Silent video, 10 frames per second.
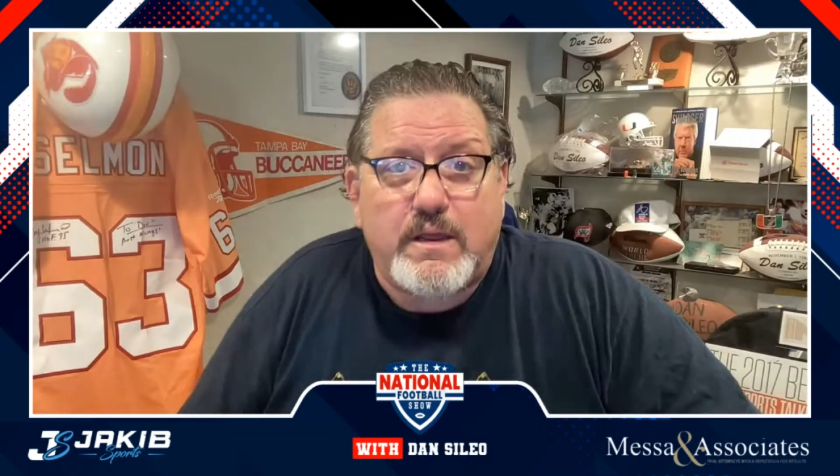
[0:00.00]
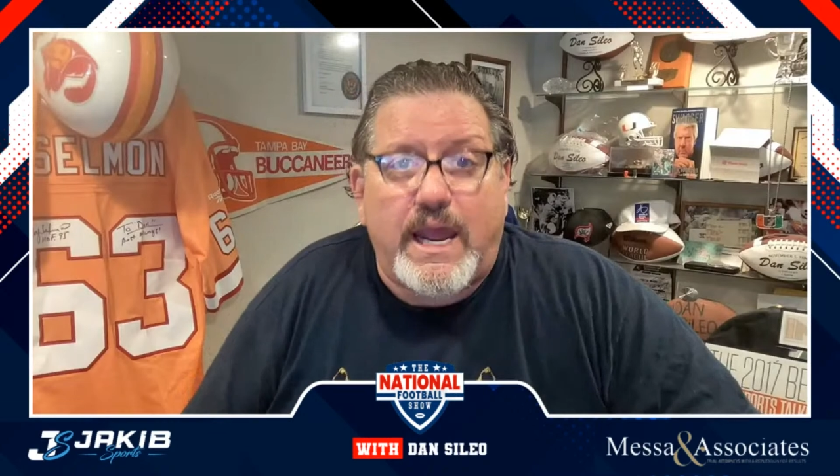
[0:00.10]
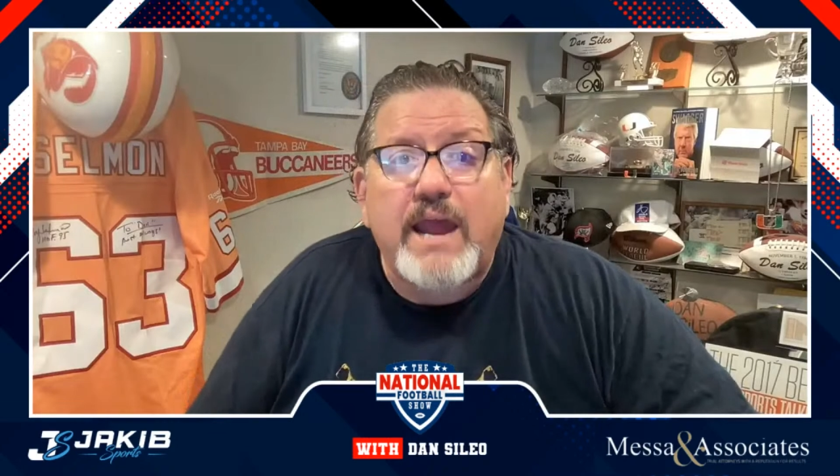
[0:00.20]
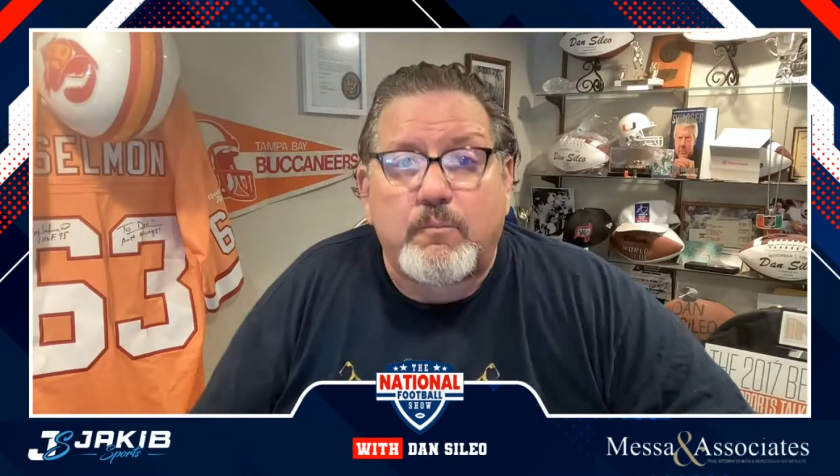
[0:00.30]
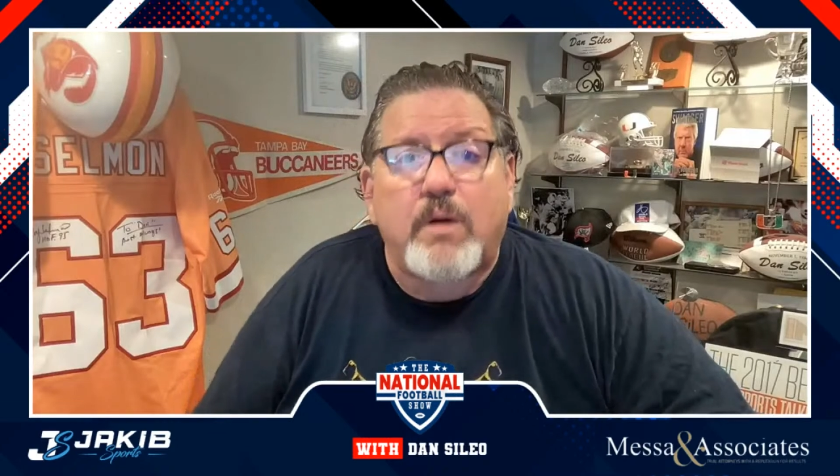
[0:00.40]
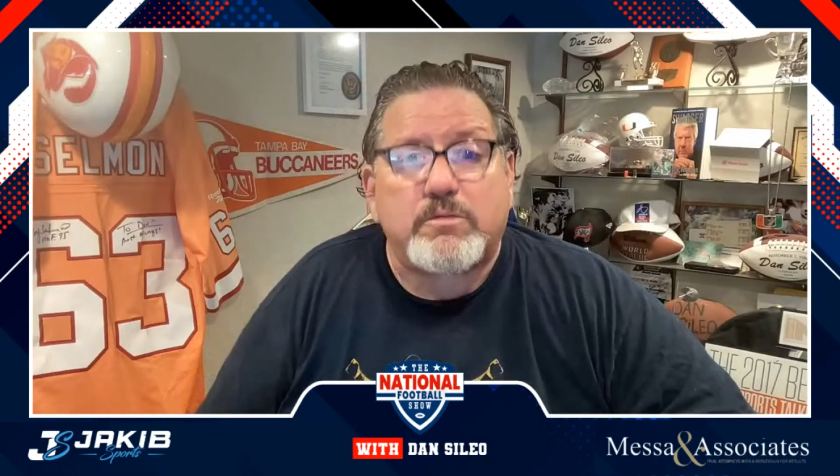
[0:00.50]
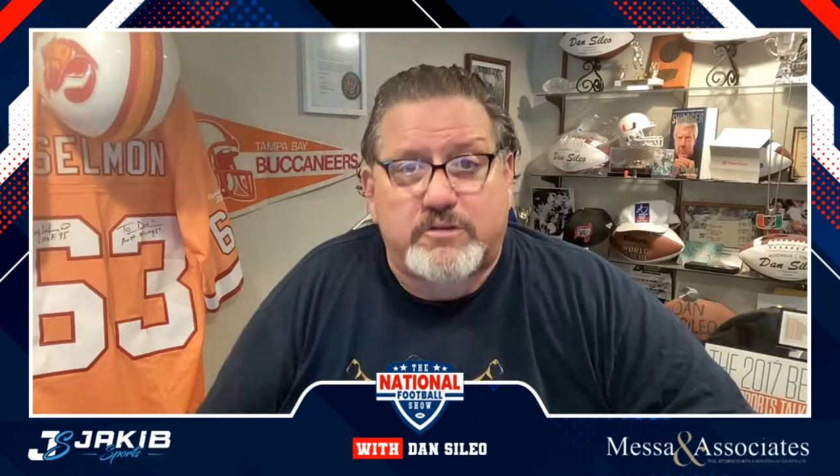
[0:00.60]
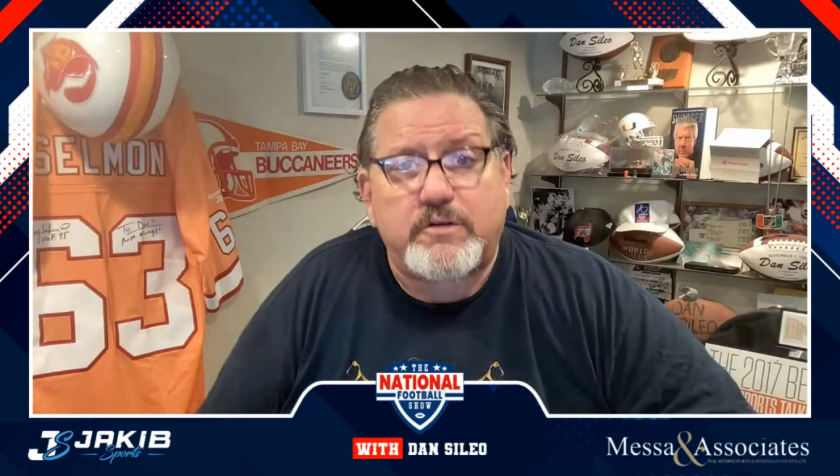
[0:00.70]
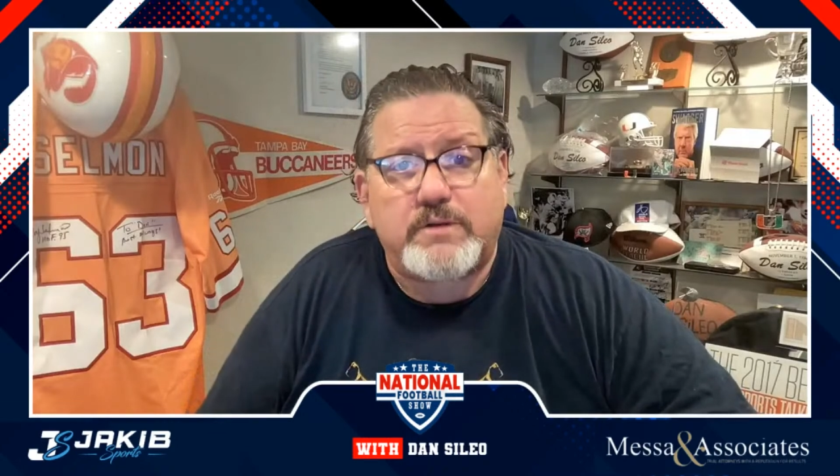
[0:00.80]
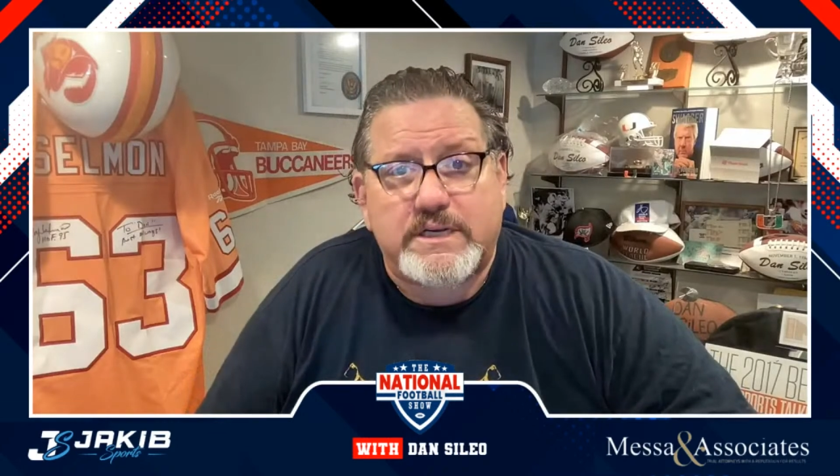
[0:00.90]
And what we'll
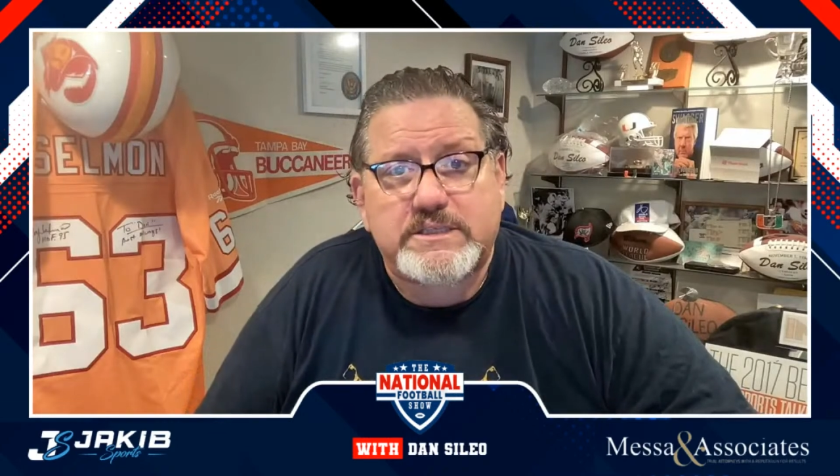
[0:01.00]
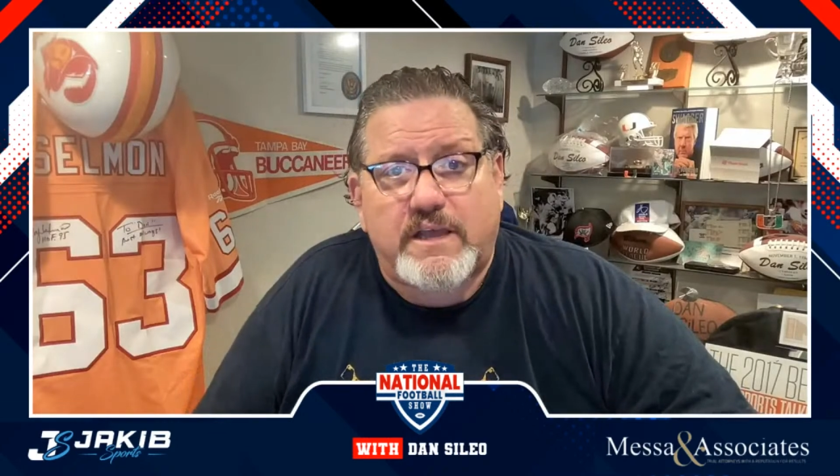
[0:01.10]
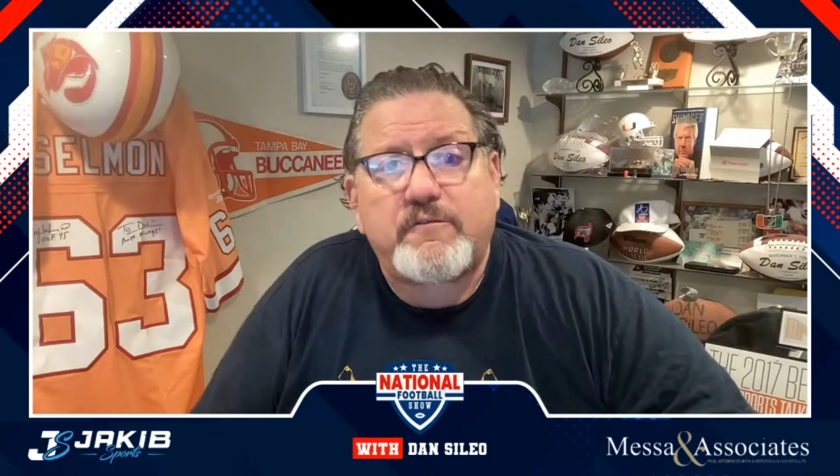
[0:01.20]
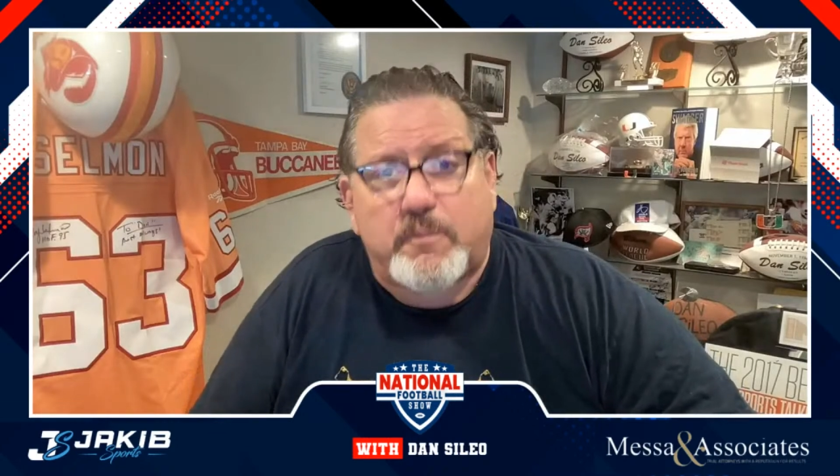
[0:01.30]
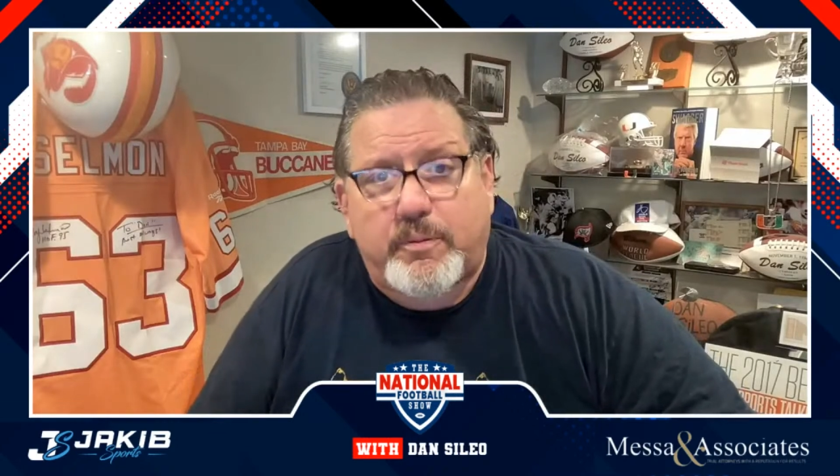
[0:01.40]
do is, if you're